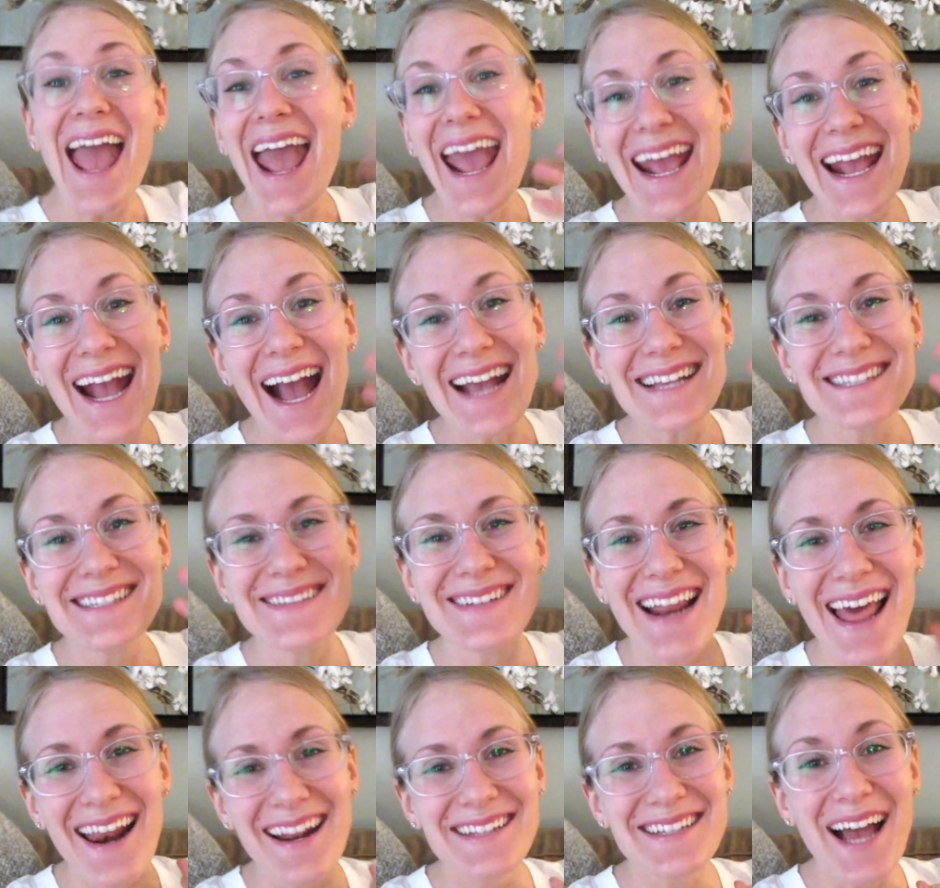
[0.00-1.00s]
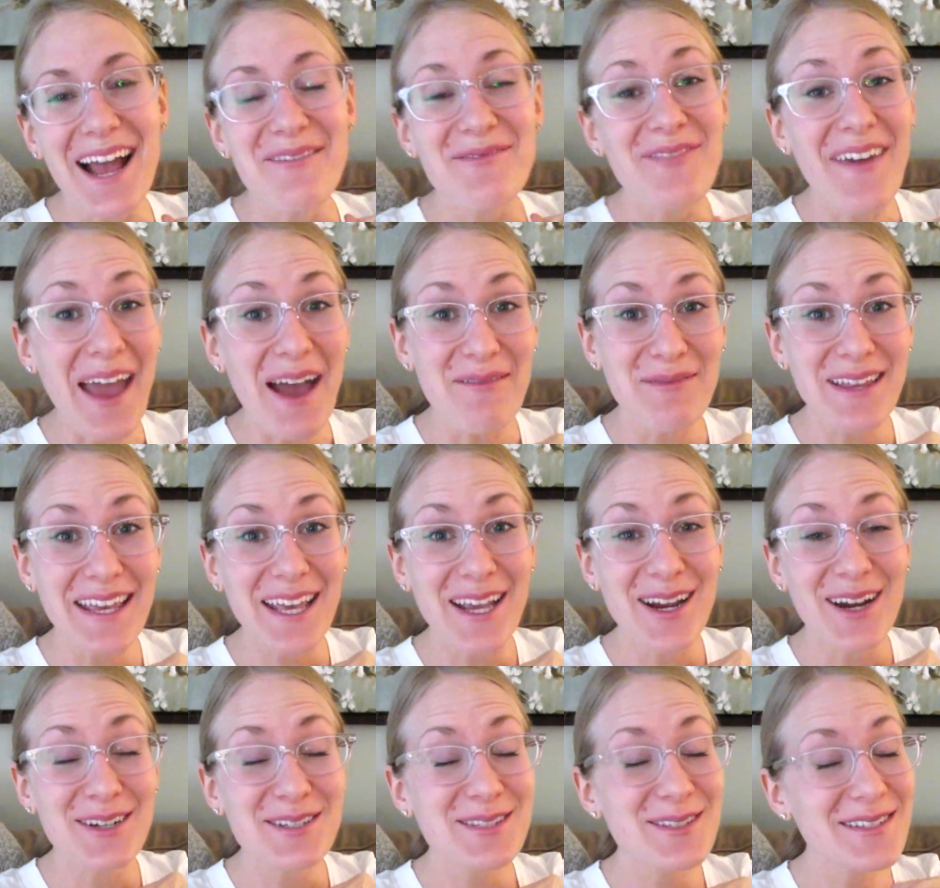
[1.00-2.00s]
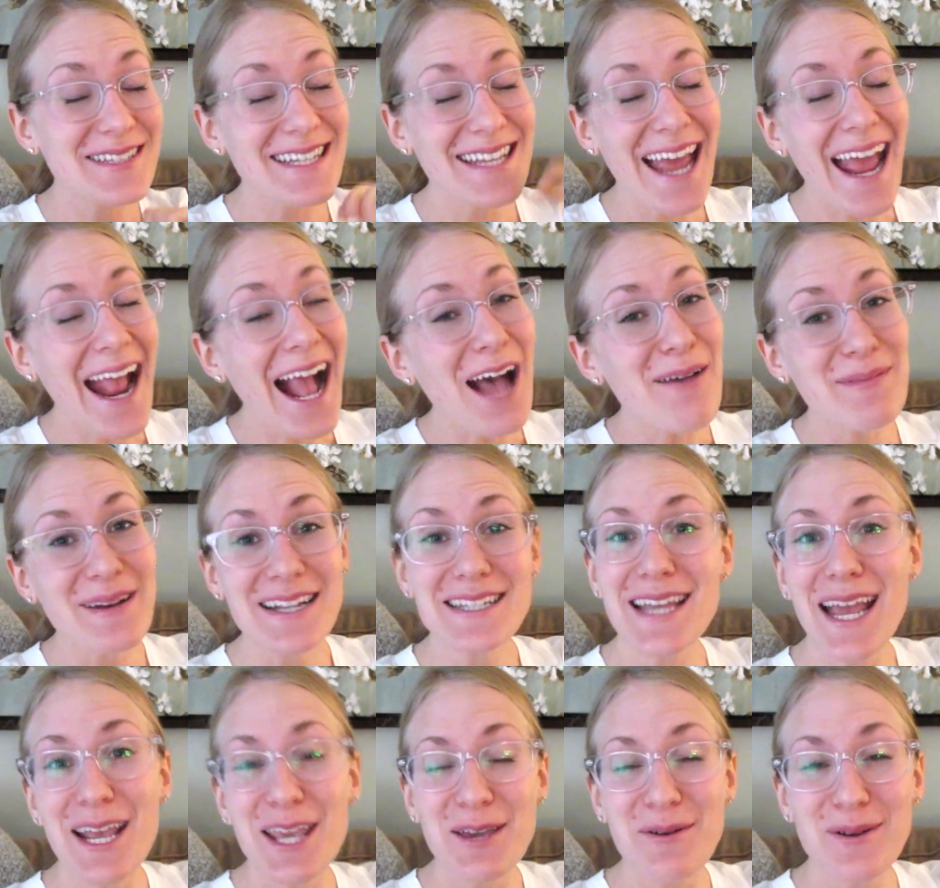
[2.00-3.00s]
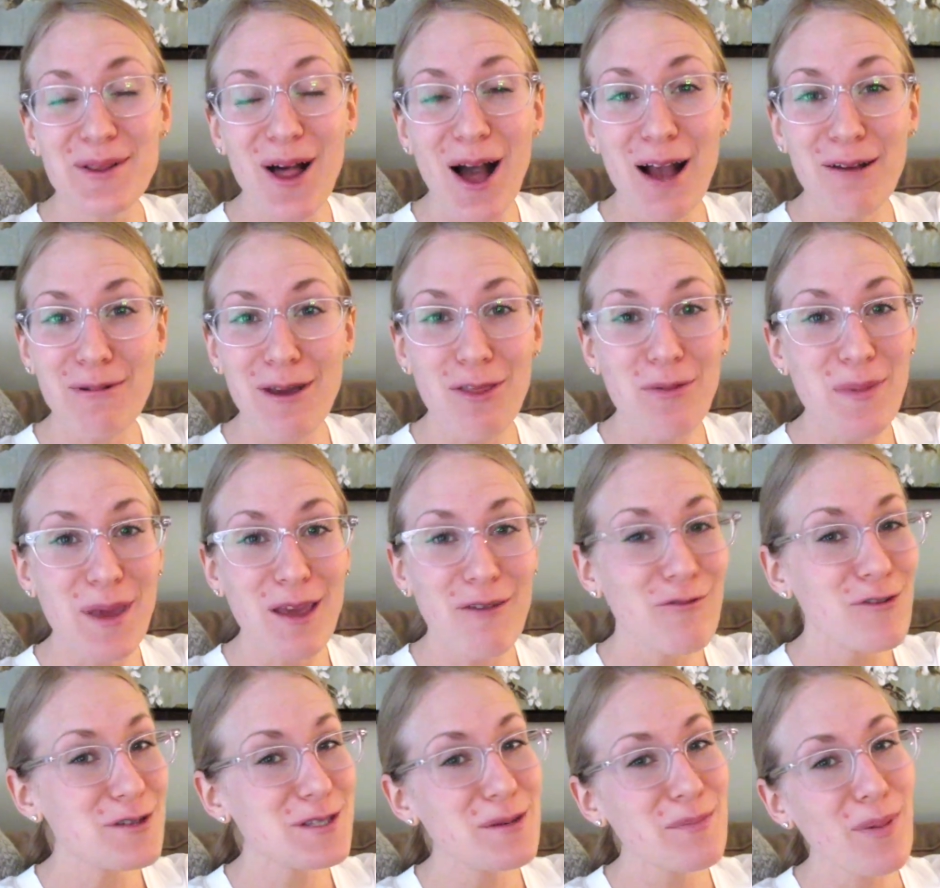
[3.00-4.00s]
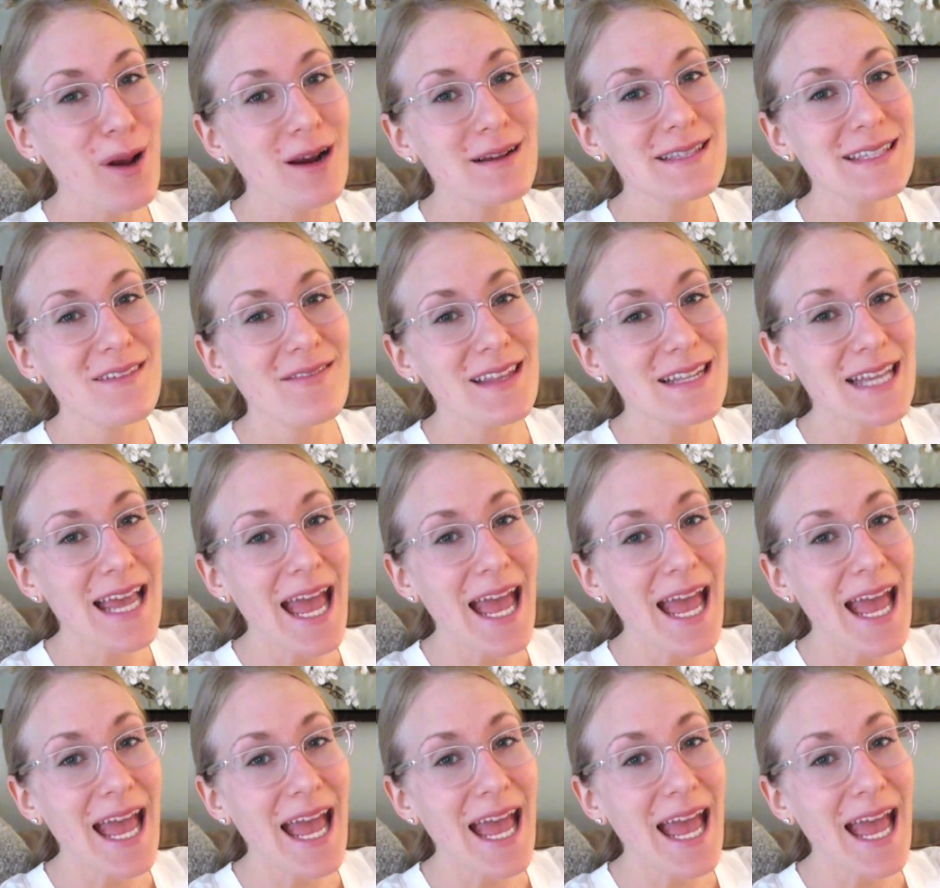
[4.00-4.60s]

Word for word: Hey guys, Do It On A Dime family here. So today I'm gonna take you along with me for some parts of the